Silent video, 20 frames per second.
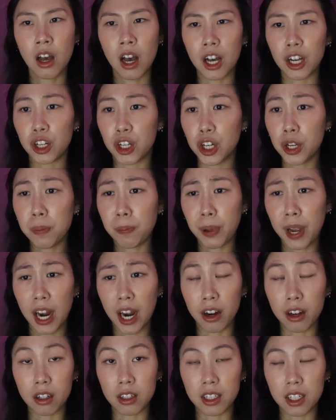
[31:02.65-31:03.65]
A good
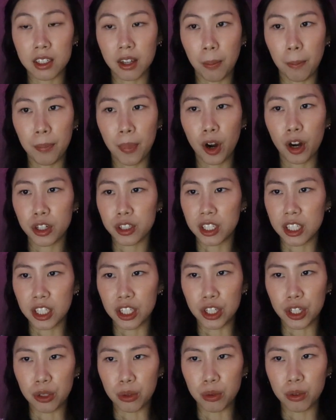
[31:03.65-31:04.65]
parent doesn't
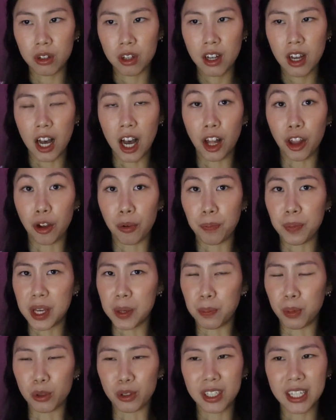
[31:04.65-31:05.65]
persecute other
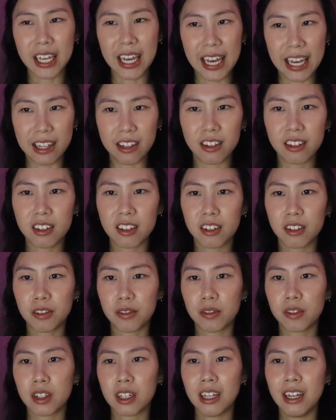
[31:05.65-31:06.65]
people's kids.
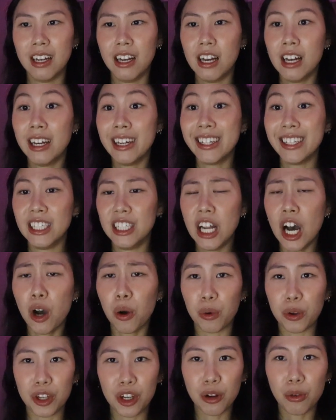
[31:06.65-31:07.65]

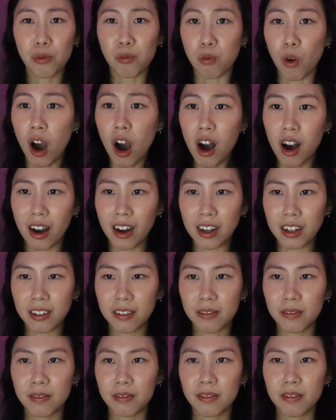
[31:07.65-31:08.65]
No, you're
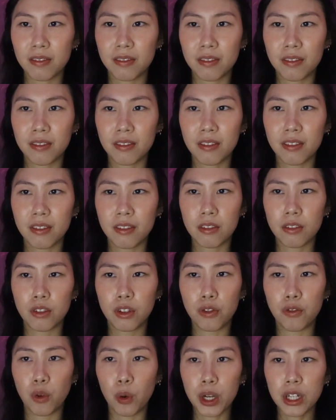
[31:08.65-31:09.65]
wrong.
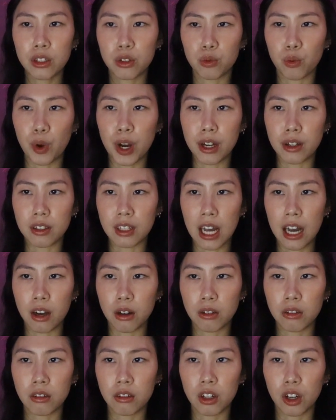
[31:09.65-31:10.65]
The voice rings
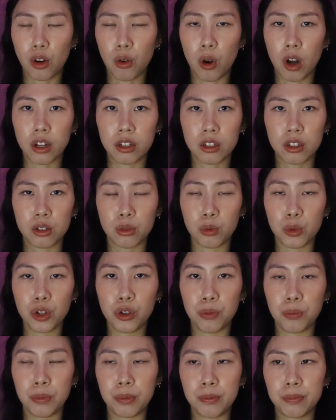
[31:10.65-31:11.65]
out across the
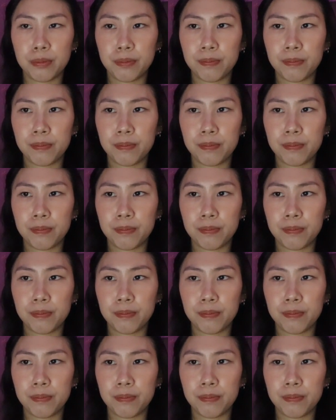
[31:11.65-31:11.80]
room.